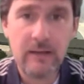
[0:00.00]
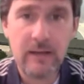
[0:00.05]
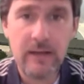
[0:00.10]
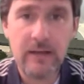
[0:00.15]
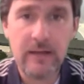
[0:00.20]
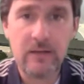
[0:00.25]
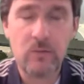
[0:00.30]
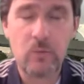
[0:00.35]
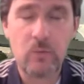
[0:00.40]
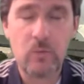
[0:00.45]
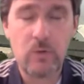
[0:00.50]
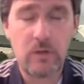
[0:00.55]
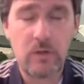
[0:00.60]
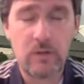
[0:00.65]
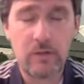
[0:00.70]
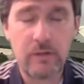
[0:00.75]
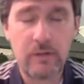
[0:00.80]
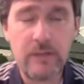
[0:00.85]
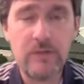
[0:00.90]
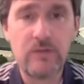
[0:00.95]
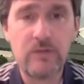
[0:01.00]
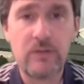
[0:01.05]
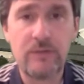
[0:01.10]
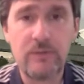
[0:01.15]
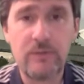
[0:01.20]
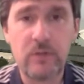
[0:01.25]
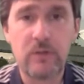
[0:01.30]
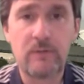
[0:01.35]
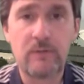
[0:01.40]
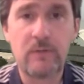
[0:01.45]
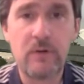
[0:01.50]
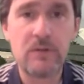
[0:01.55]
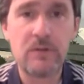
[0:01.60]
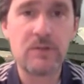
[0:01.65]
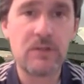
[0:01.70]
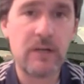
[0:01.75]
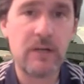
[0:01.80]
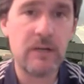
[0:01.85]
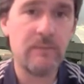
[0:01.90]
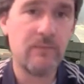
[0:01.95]
and it will, at least if you're a
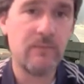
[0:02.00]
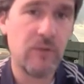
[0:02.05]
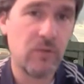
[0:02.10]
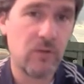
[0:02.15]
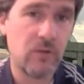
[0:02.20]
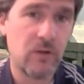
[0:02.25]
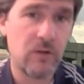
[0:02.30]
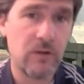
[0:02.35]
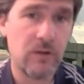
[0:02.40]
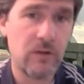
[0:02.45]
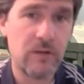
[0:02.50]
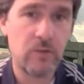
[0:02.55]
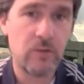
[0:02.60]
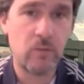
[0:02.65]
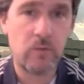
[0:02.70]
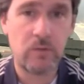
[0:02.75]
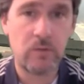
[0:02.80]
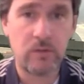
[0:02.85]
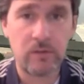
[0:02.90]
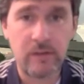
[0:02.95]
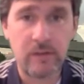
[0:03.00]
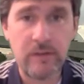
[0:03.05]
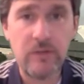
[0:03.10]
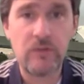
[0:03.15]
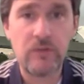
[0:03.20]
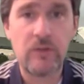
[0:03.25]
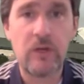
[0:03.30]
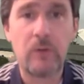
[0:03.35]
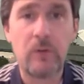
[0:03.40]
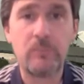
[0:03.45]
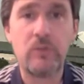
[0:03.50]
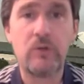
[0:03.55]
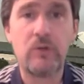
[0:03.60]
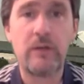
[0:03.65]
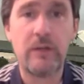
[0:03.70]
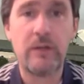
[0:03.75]
first-time visitor, it will at least help you get